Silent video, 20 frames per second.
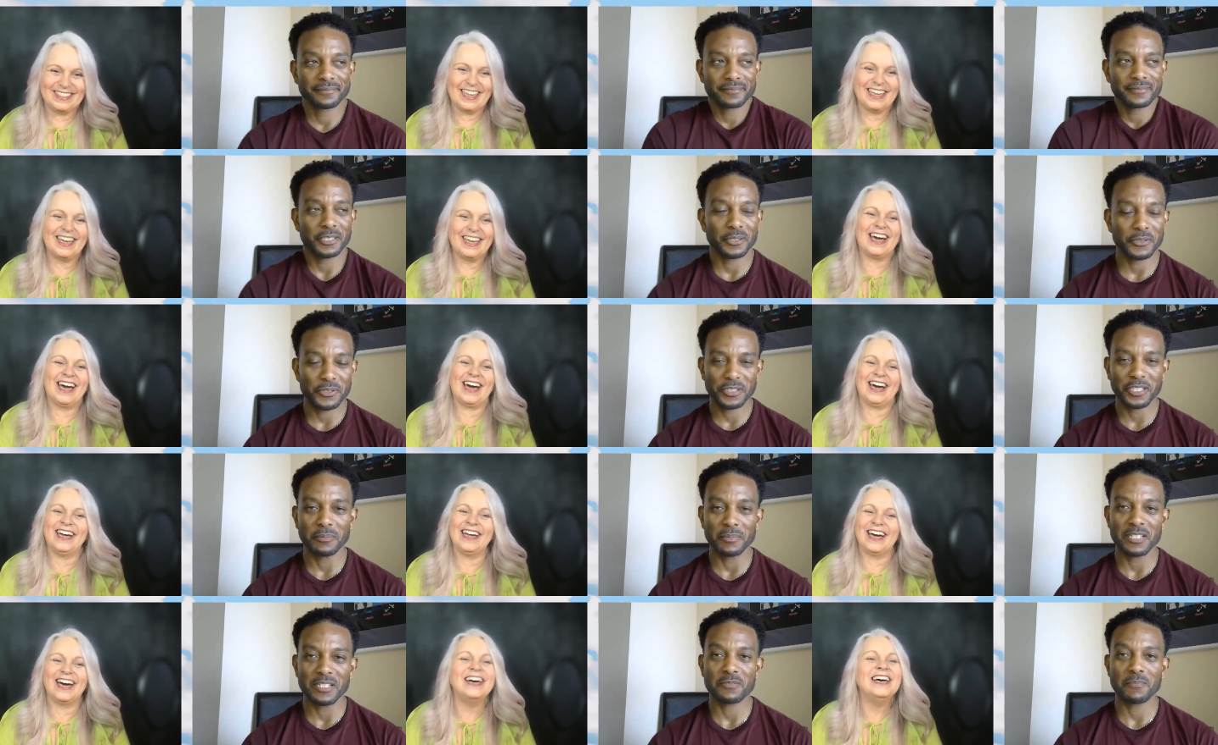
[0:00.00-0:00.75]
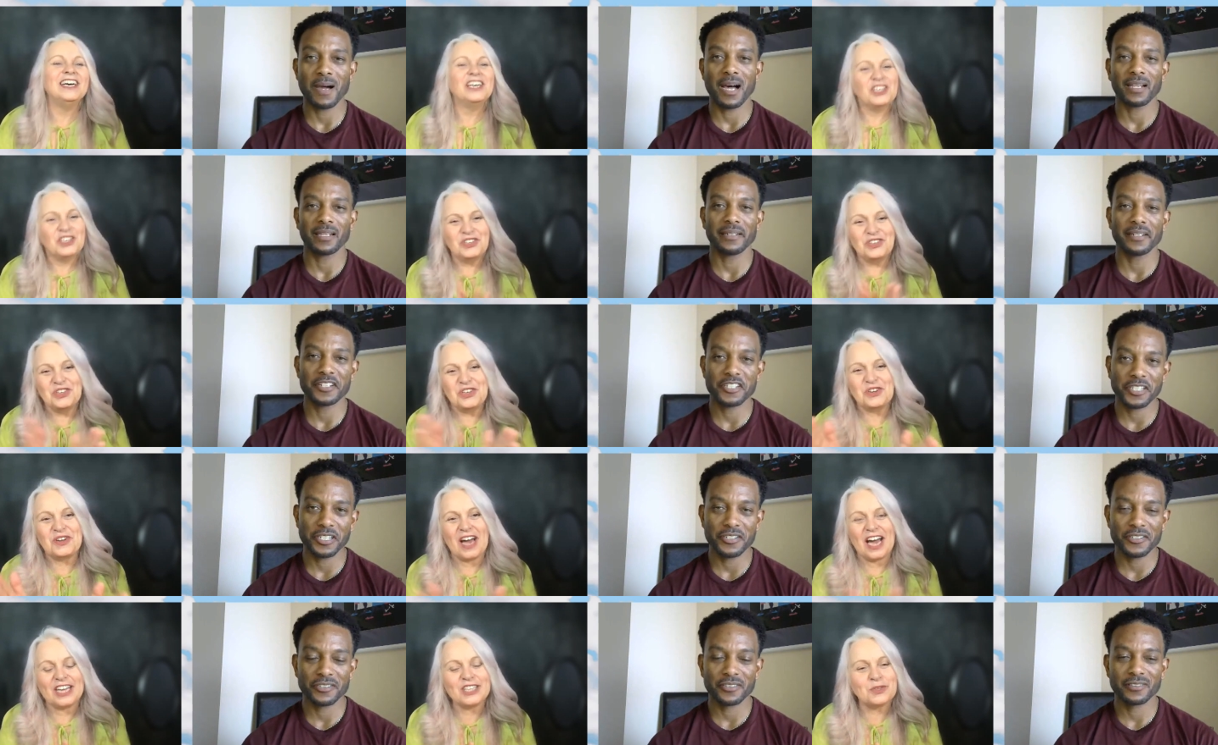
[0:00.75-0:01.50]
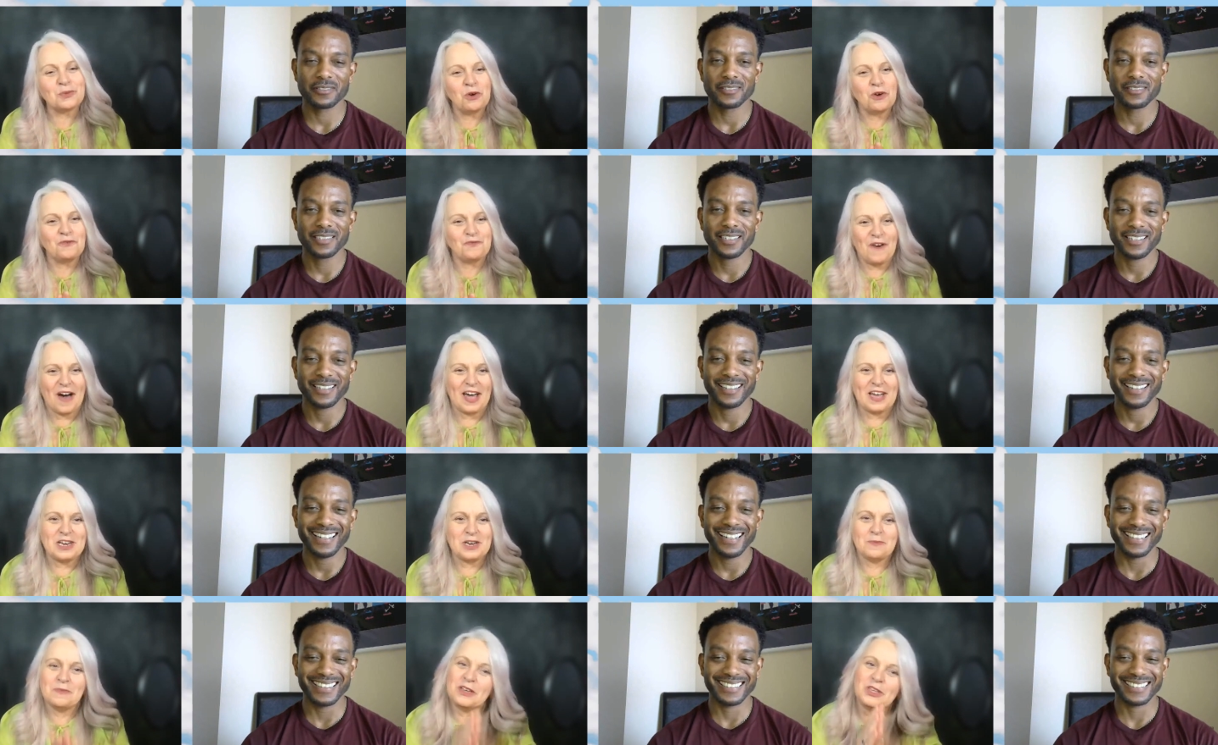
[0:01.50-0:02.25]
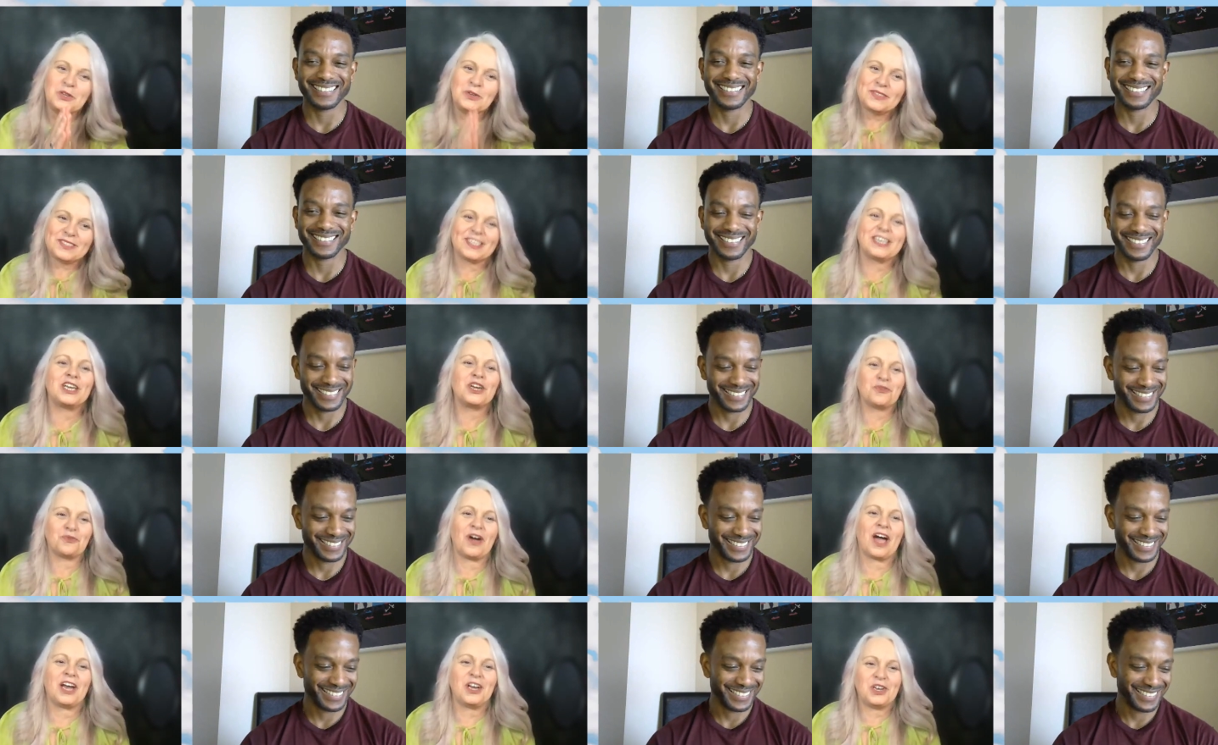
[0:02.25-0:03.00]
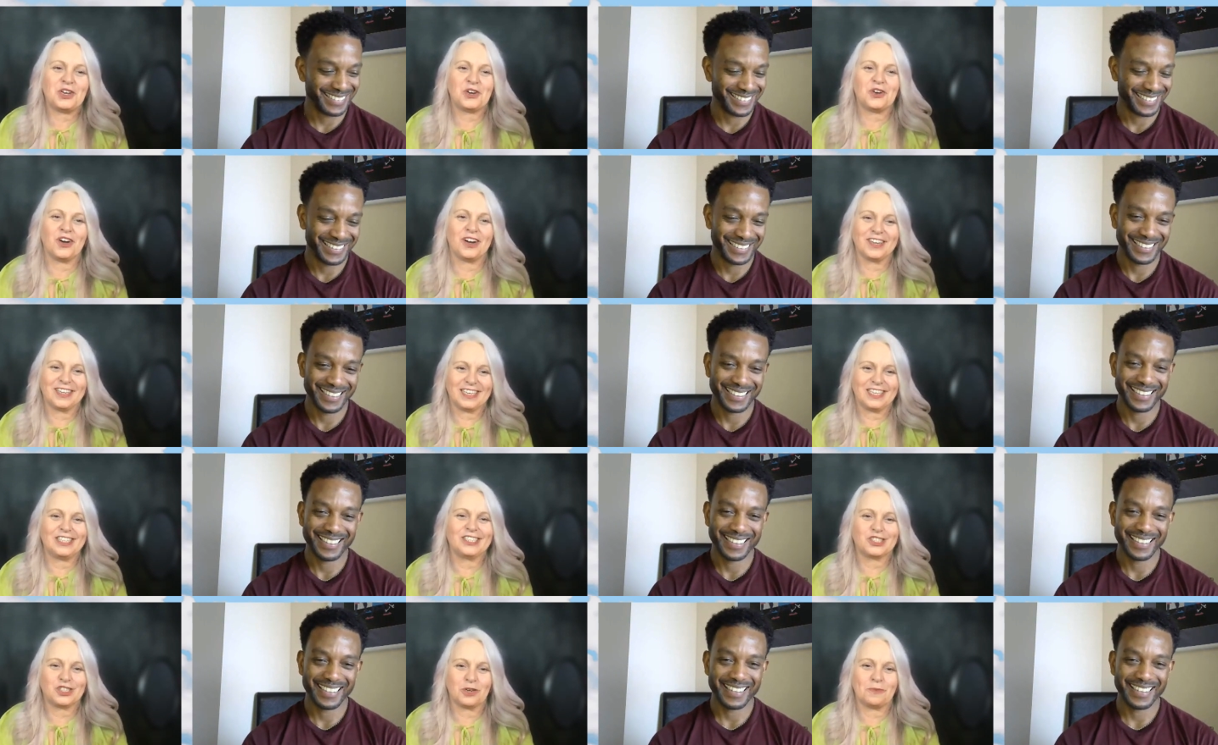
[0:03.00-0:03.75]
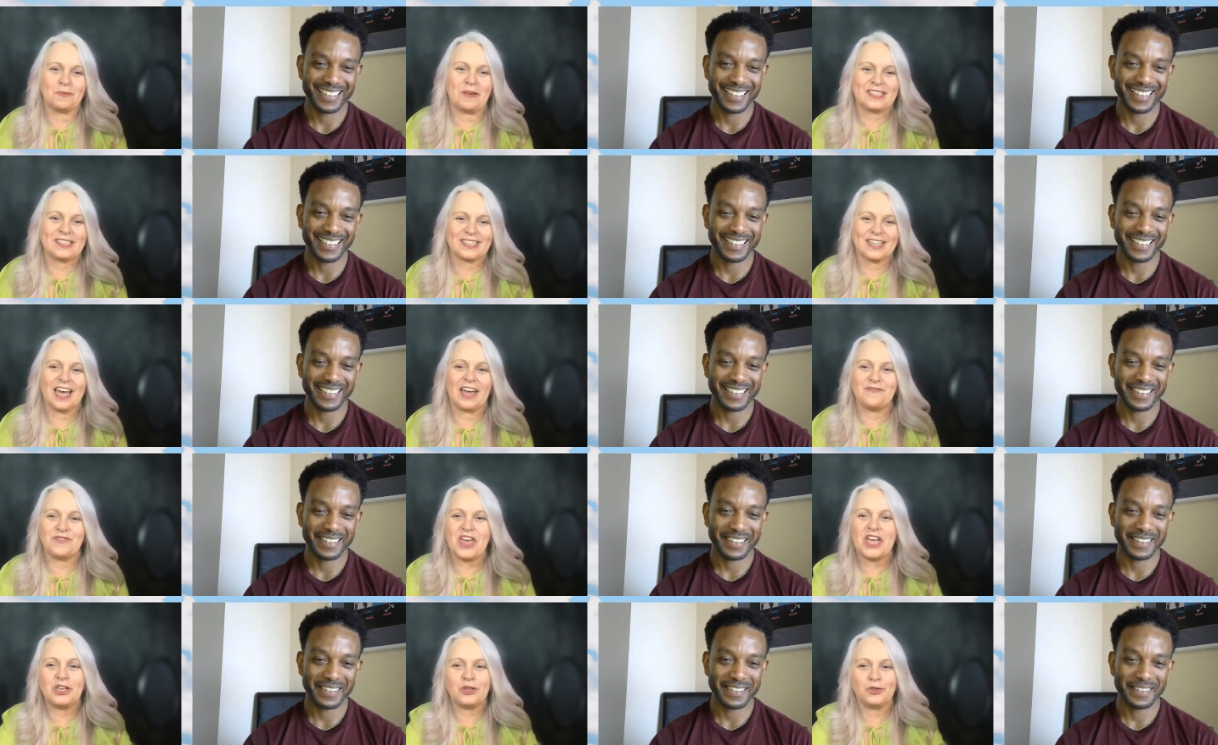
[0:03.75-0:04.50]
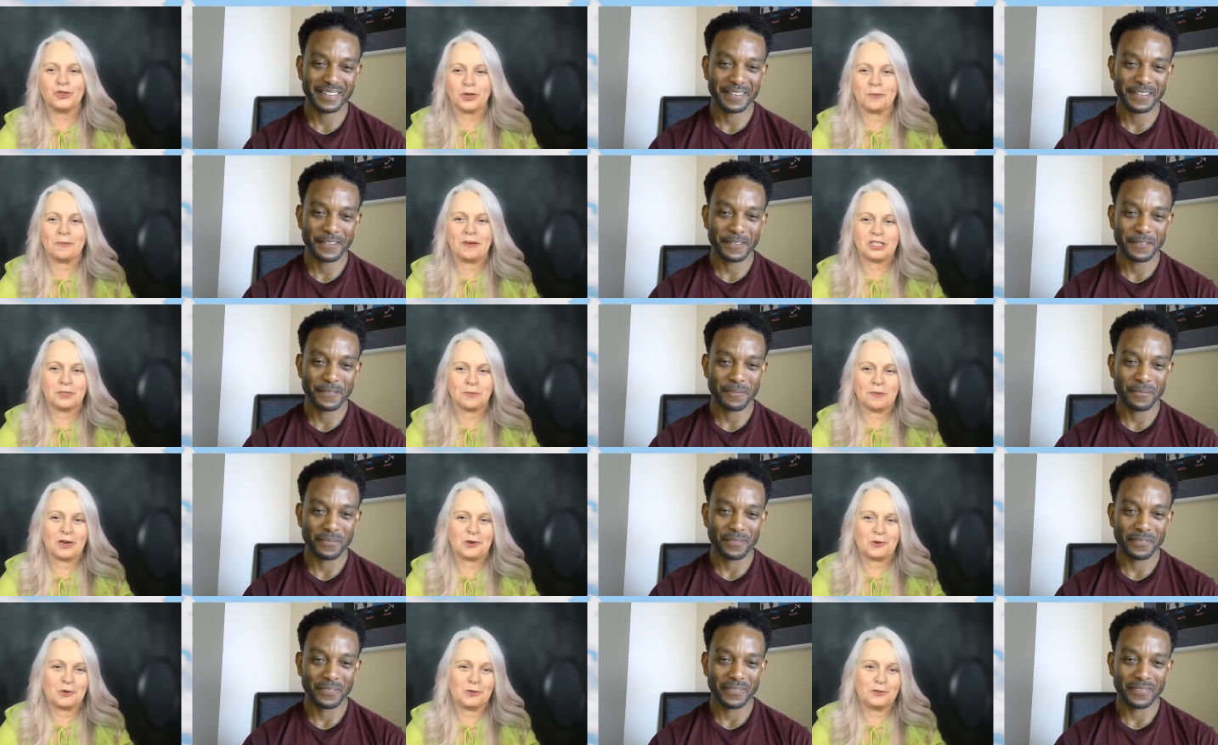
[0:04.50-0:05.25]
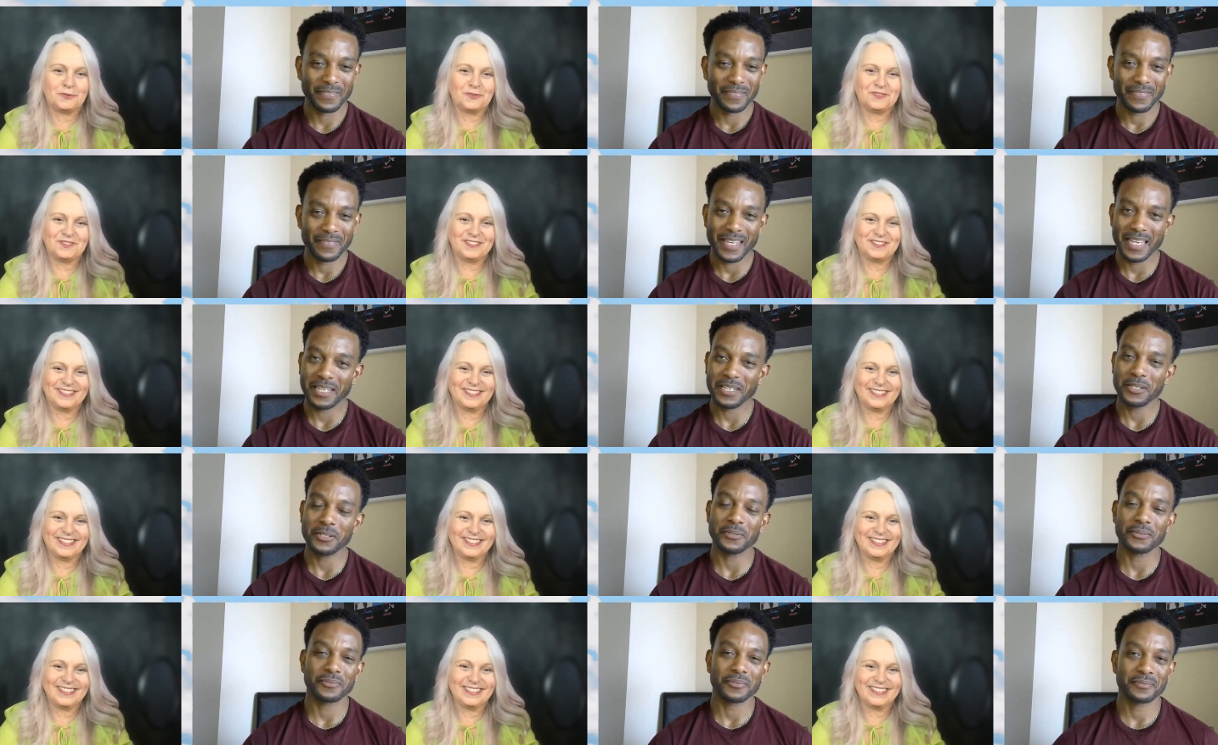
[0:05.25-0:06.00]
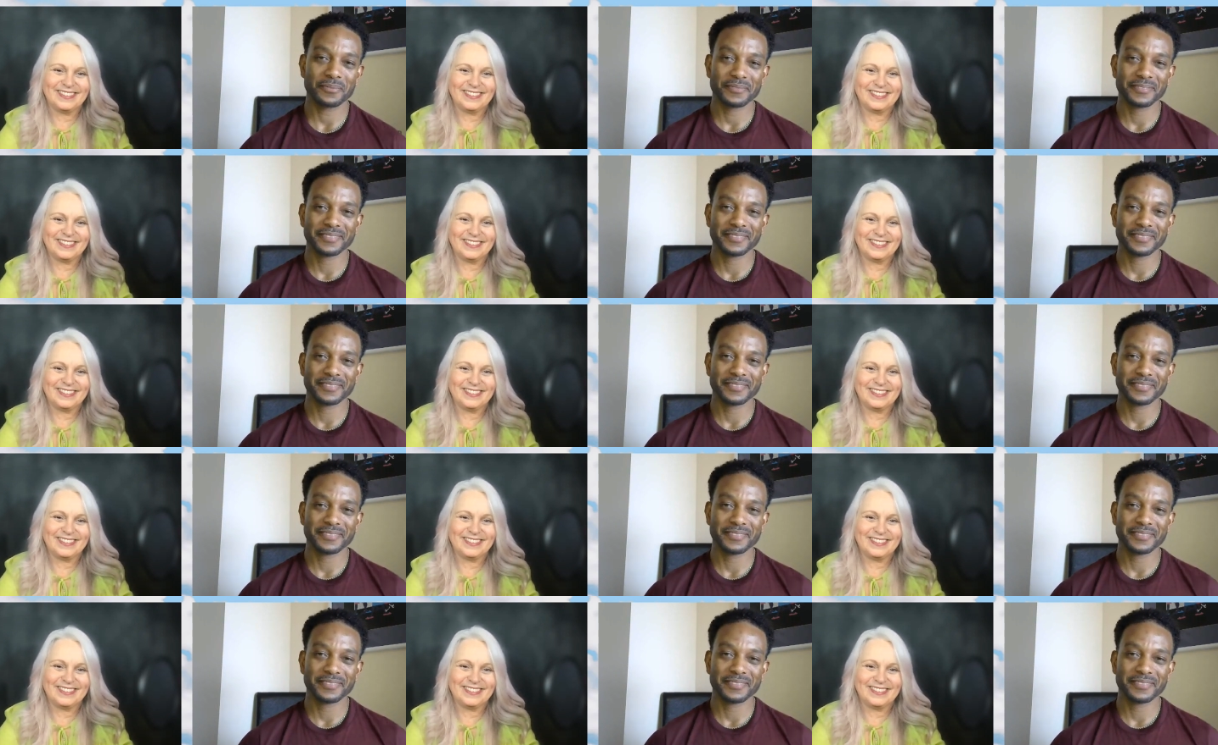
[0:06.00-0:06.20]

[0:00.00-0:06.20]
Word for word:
Speaker 1: you guys will find him. And you've seen it right here on Keys to Your Best Life. Thank you so much, Michael. Thank you.